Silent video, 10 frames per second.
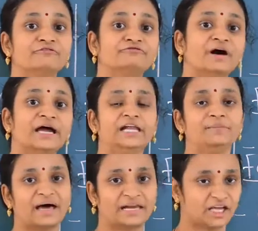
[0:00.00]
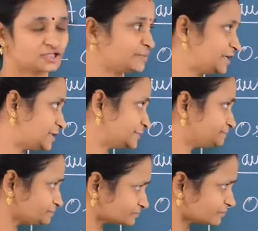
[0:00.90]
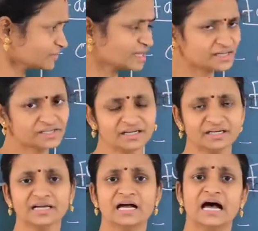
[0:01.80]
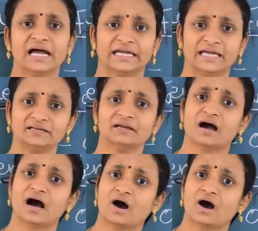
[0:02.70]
file management. Here in